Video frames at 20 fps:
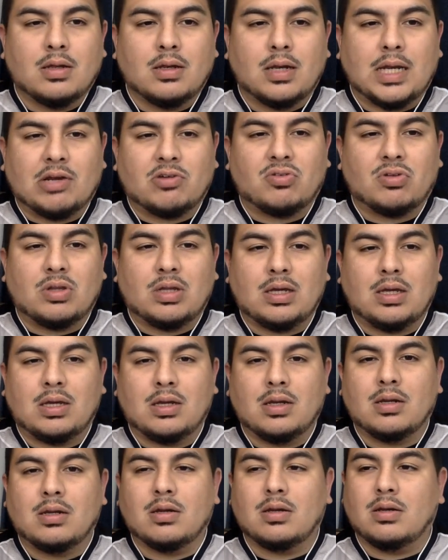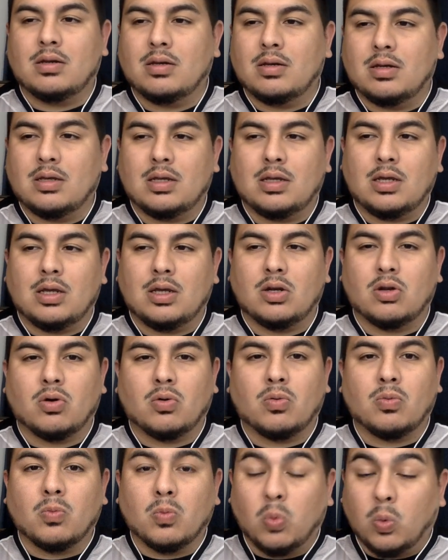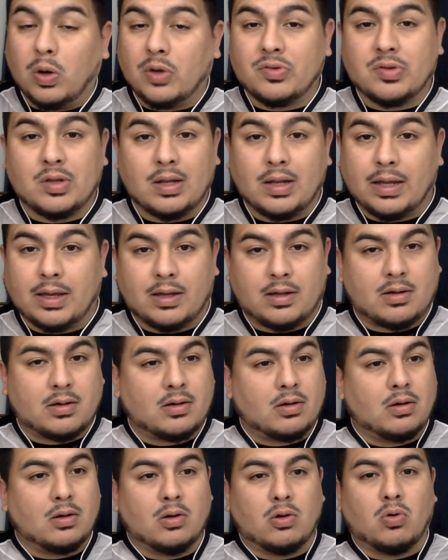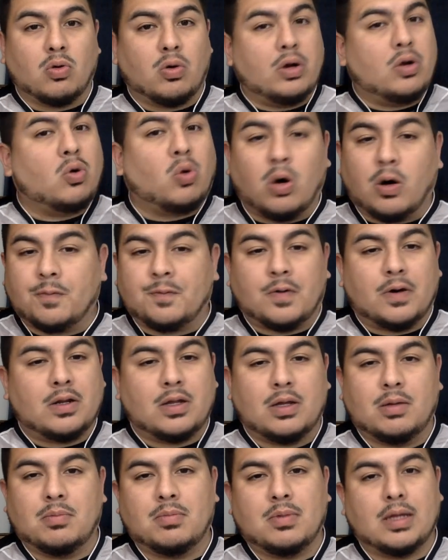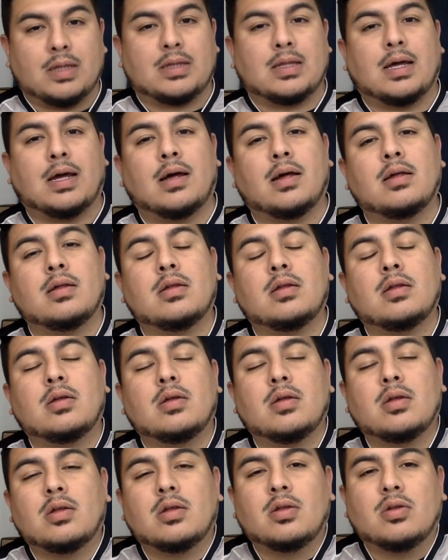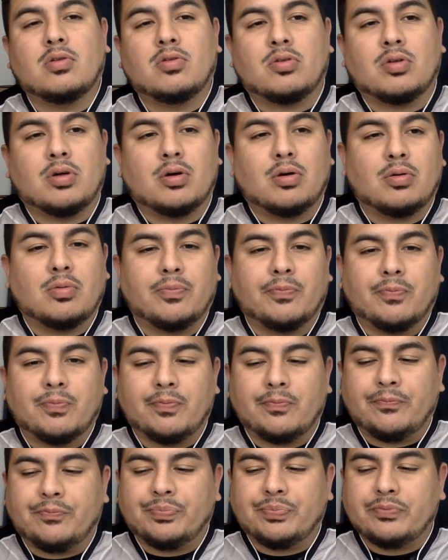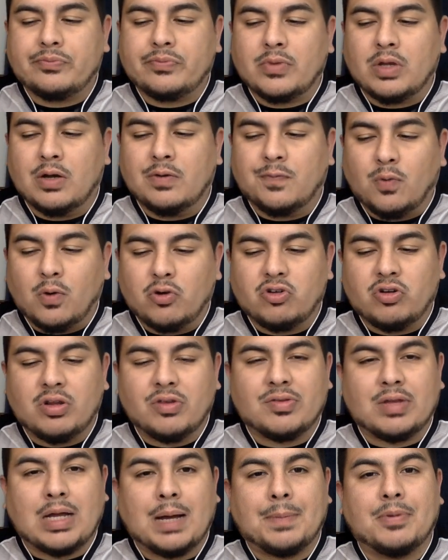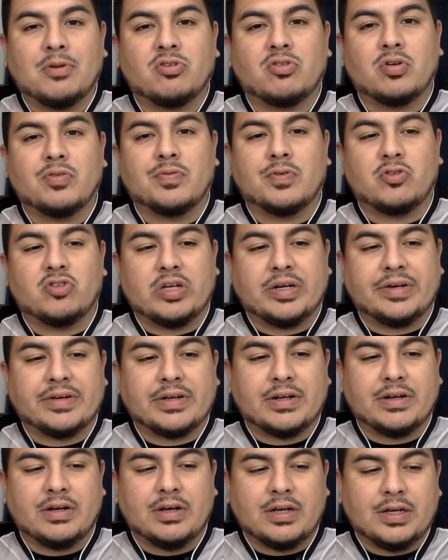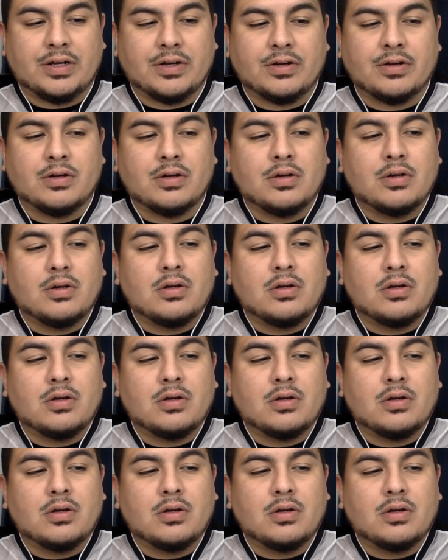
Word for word: Nassourdine, you know, wasn't like going off on him like that. So, unfortunate stoppage for Jared Cannonier.